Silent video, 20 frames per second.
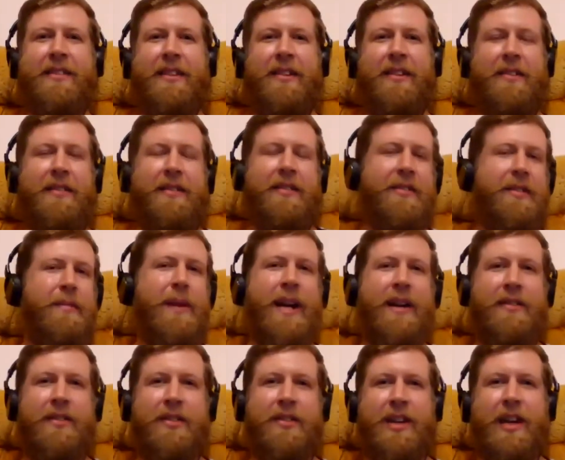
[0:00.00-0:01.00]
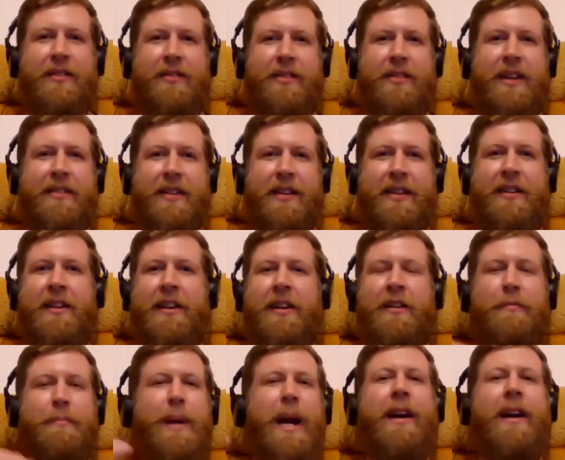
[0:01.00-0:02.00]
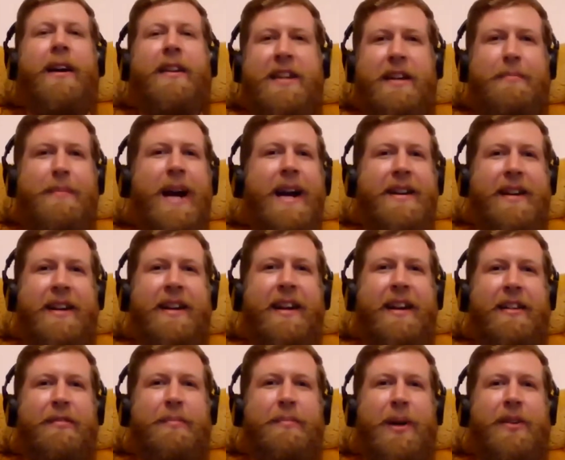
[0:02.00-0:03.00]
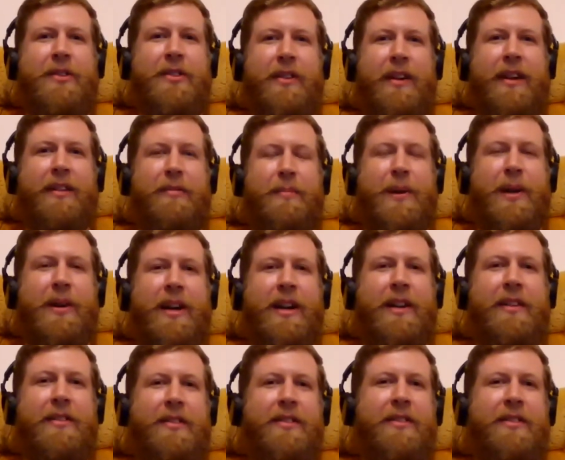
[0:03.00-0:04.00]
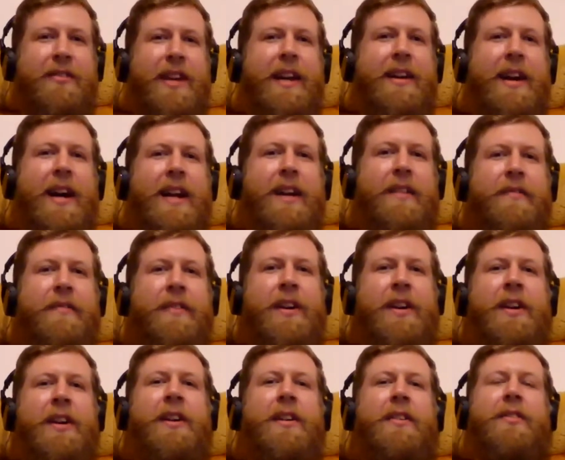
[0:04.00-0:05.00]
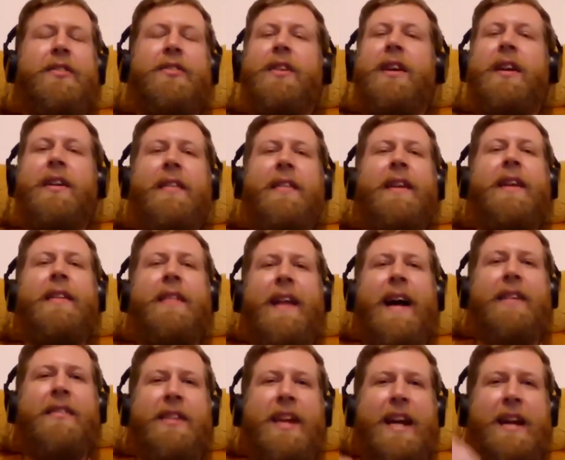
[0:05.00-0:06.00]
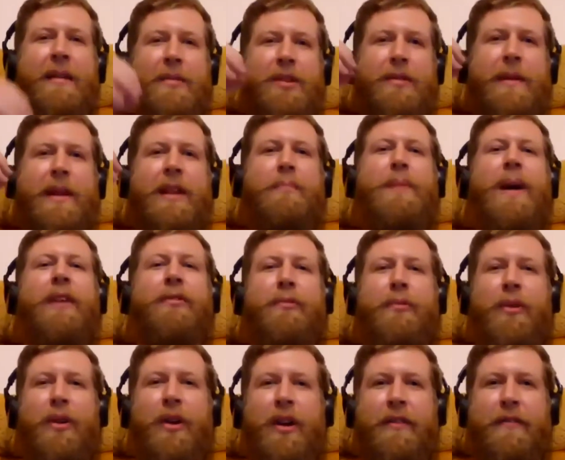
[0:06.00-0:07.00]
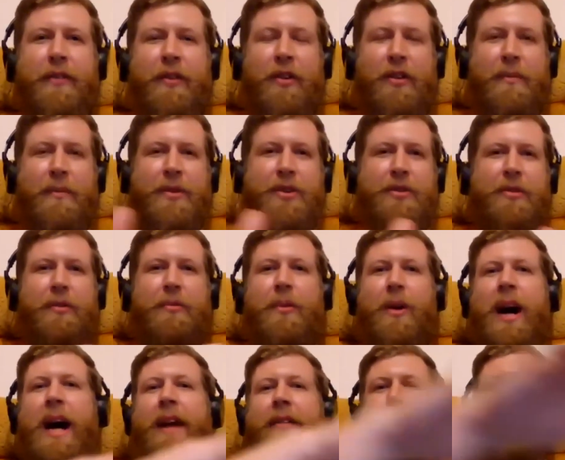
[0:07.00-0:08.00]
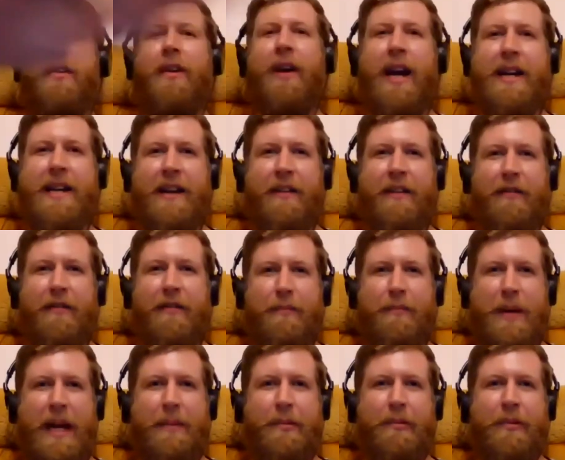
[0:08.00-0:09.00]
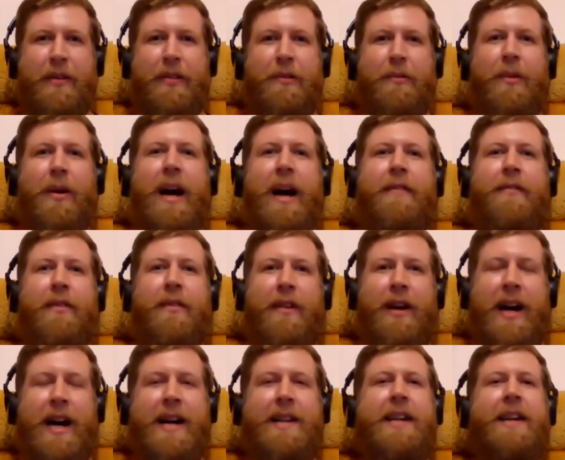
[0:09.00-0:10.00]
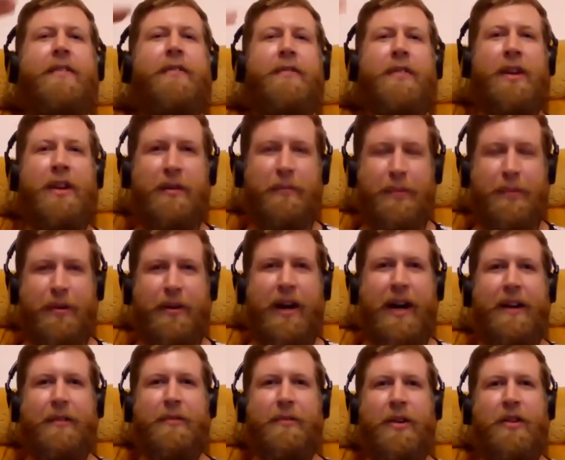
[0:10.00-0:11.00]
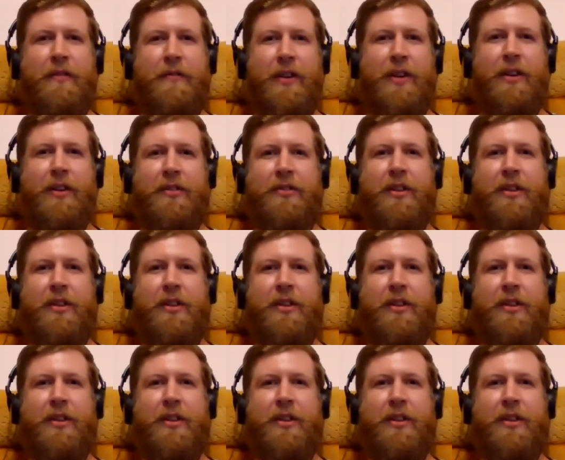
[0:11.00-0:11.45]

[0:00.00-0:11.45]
So to me, it suggests these are paradigmatically spiritual experiences. They kind of, that seems to be the best word for them to a wide variety of people with a wide variety of prior worldviews.